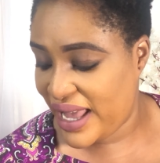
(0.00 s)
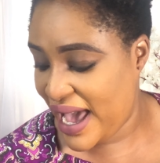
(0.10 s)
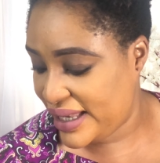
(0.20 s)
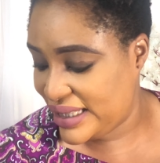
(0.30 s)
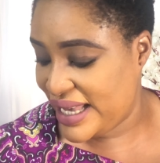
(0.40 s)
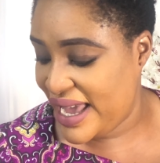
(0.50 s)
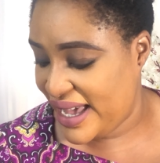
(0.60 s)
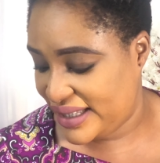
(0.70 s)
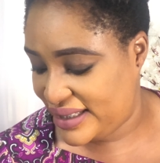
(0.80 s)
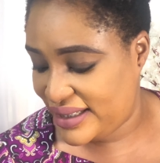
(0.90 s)

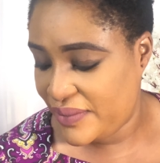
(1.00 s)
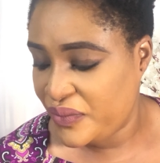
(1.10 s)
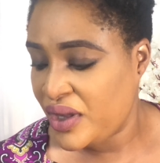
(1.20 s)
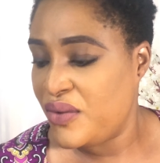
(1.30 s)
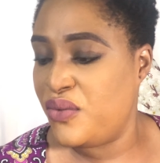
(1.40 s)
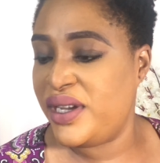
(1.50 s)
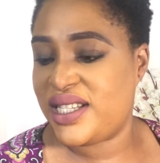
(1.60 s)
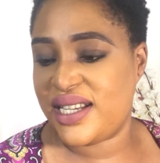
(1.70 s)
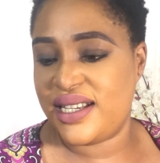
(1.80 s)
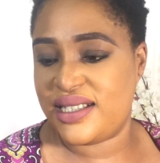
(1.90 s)
SAS,
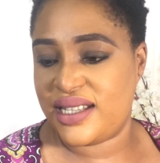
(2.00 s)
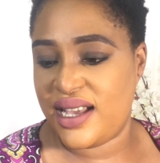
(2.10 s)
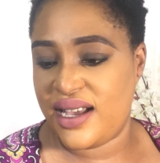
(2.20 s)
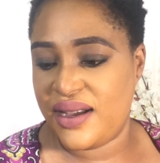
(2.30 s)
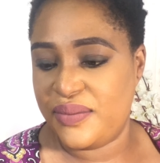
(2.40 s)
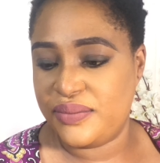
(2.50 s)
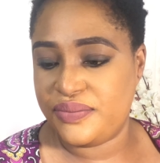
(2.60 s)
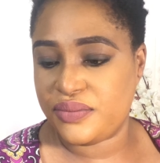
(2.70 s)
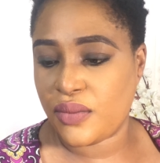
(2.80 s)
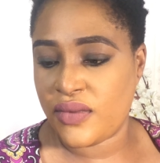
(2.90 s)
which is
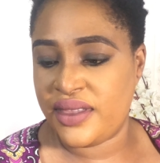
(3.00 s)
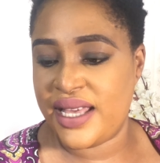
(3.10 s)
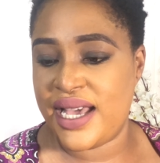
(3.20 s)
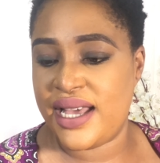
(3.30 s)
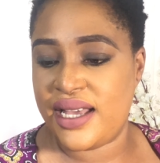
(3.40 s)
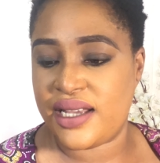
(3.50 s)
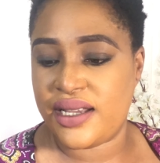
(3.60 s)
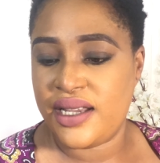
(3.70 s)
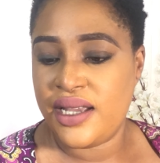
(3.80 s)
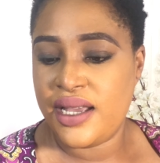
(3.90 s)
the